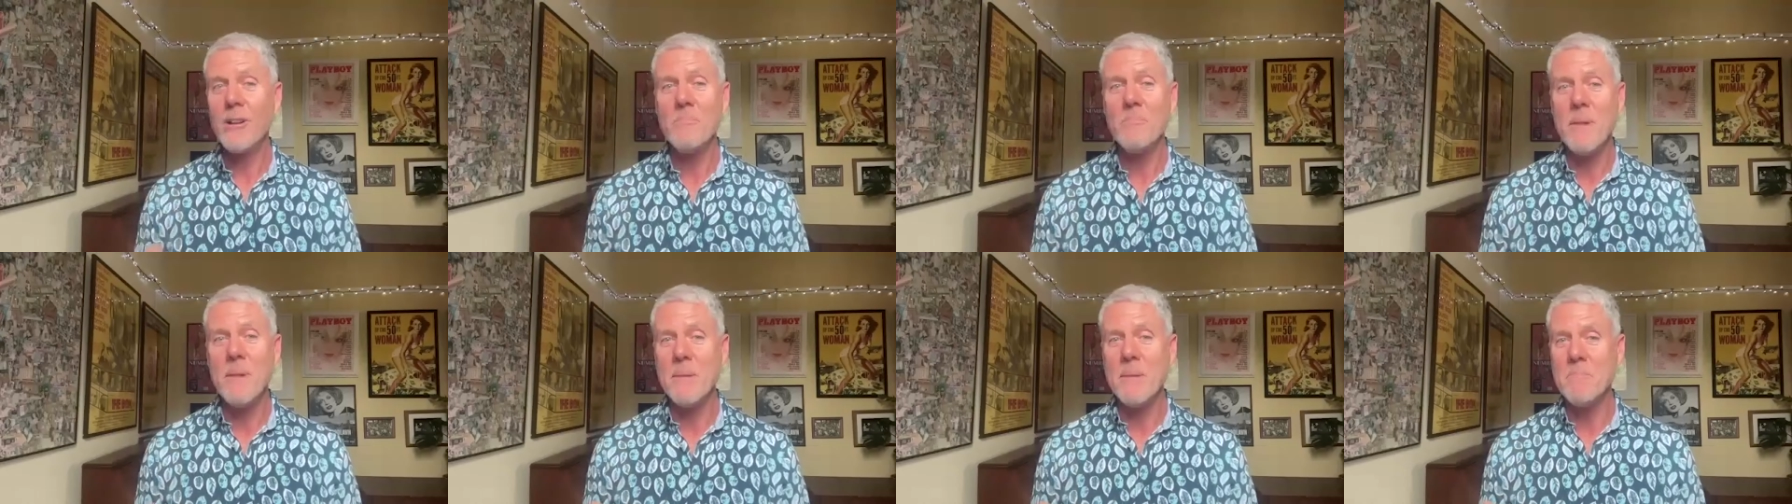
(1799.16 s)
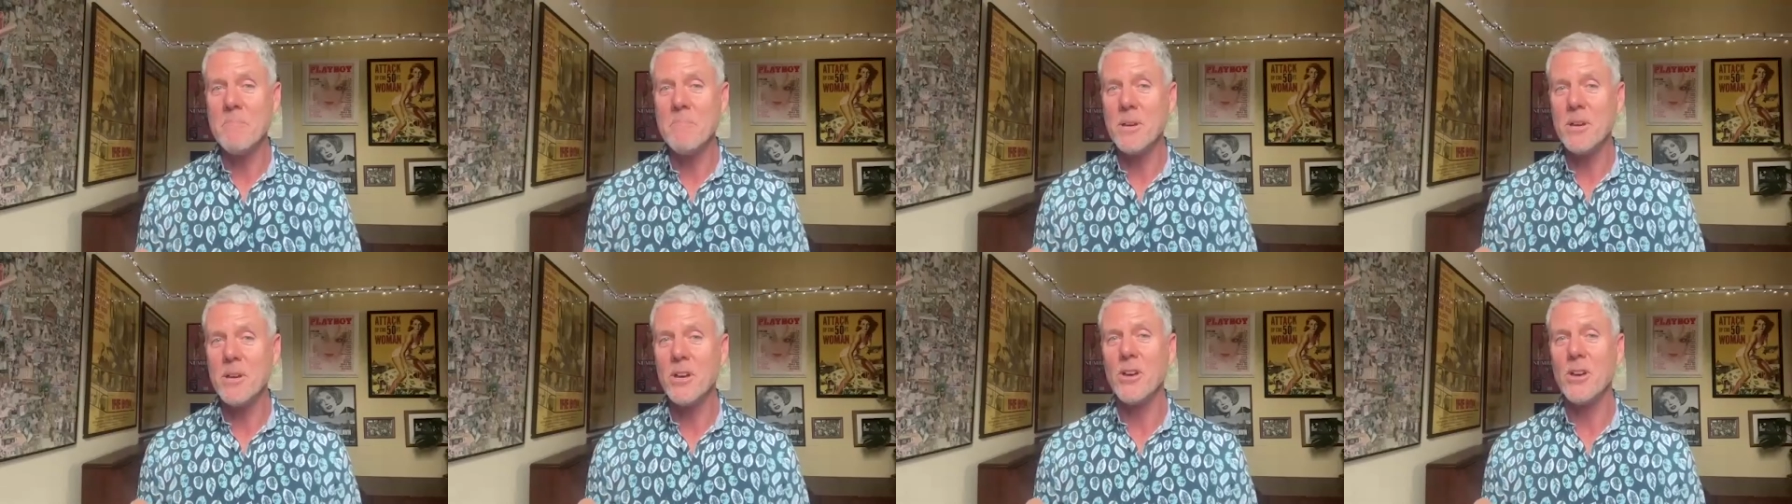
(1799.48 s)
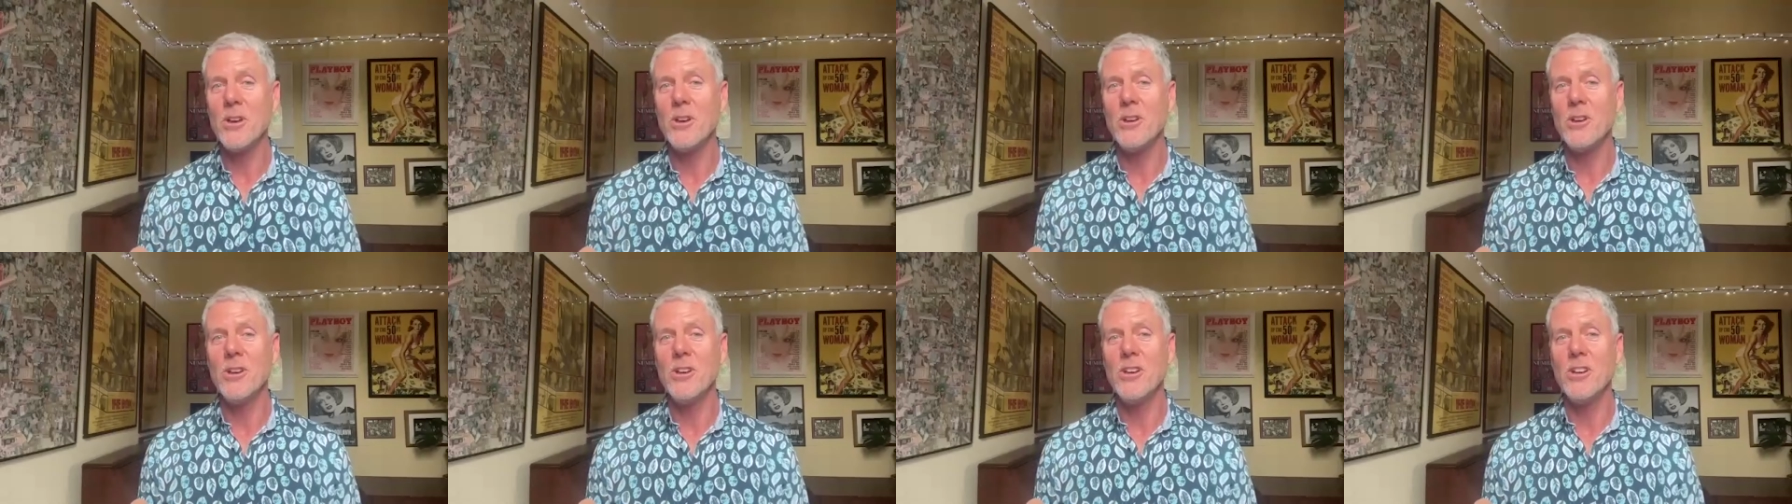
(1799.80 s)
remember
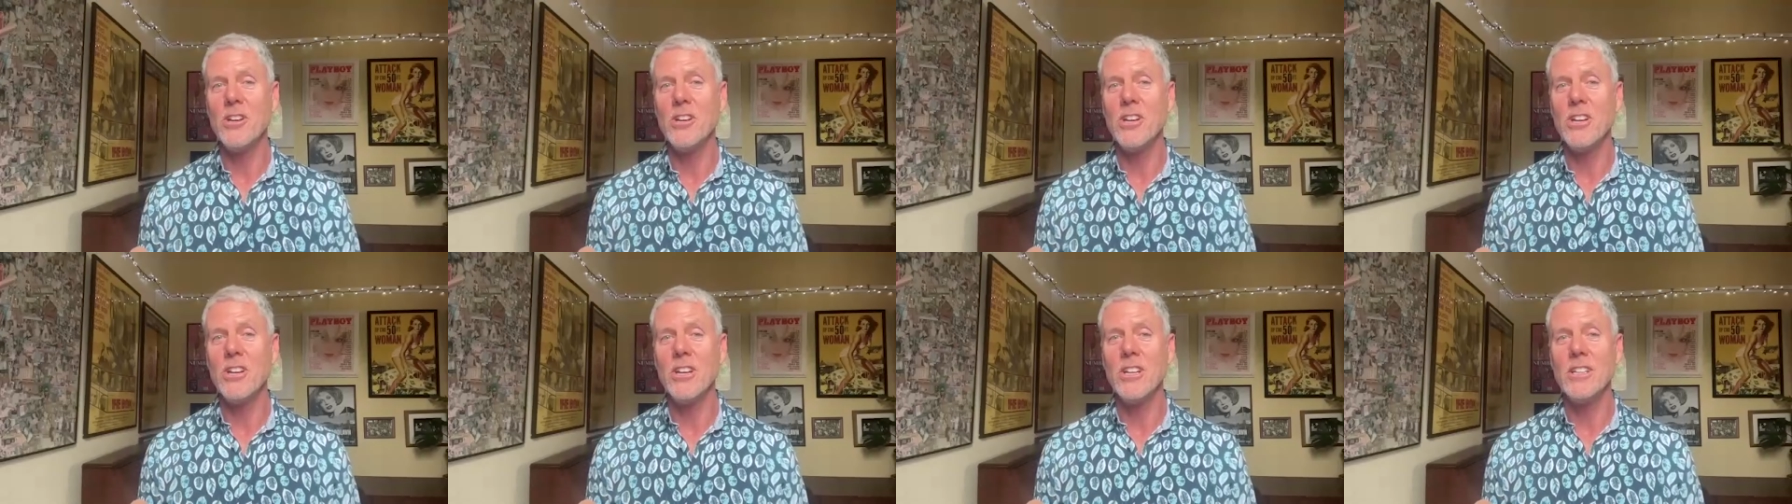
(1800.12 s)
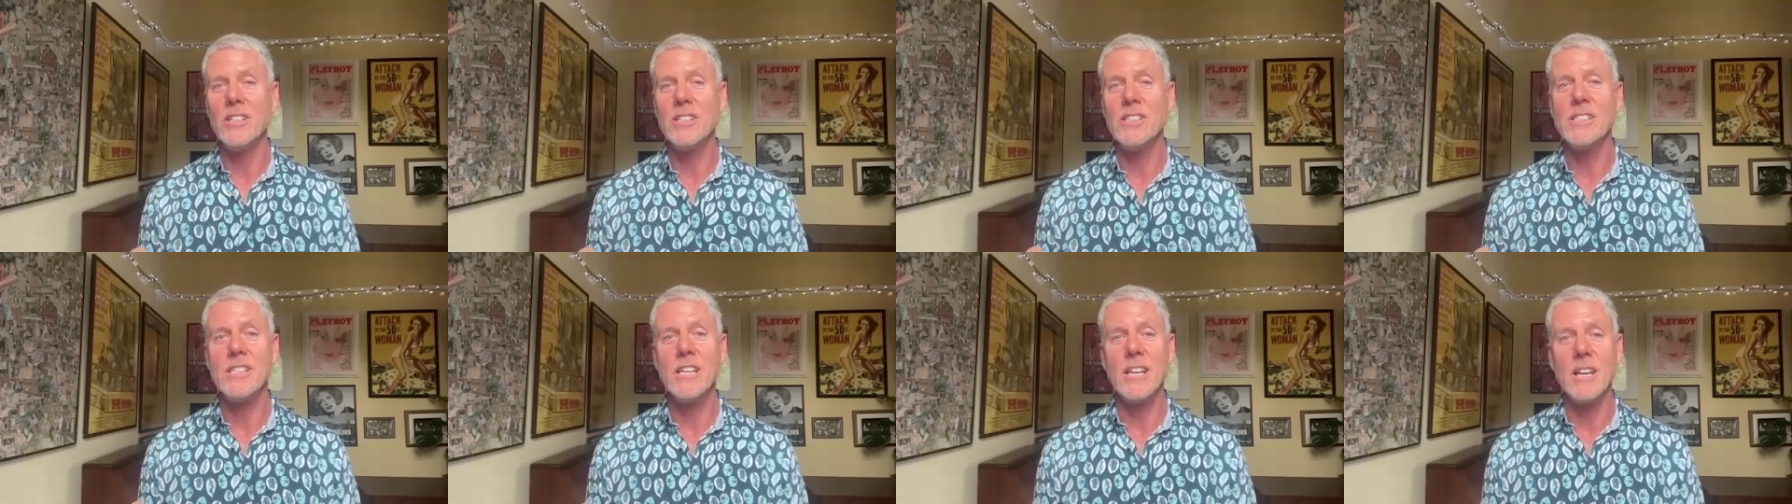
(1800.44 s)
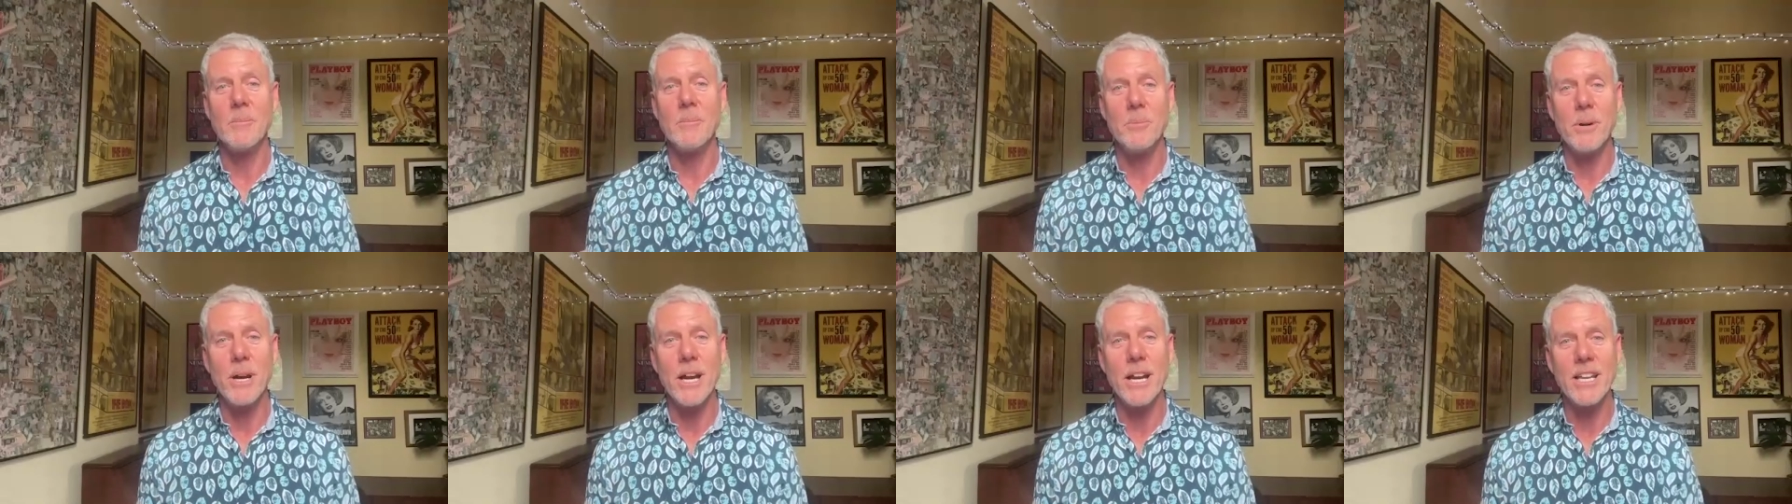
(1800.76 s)
her
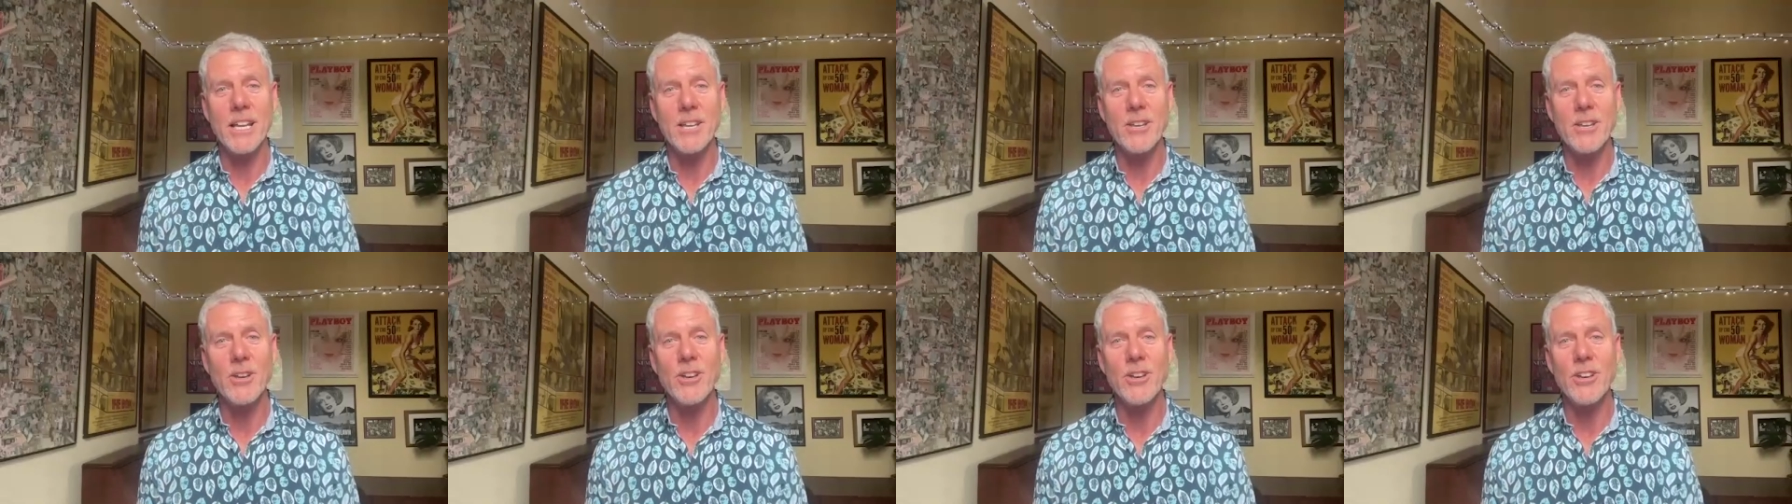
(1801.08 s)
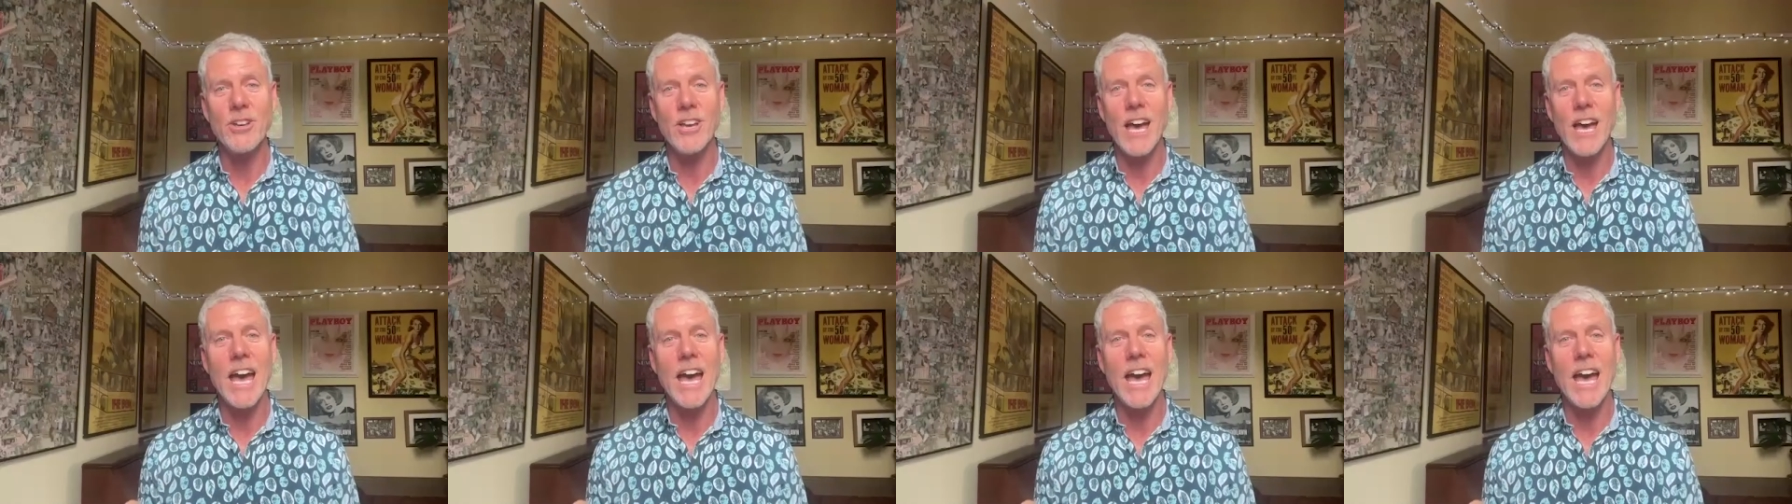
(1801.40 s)
celebrating her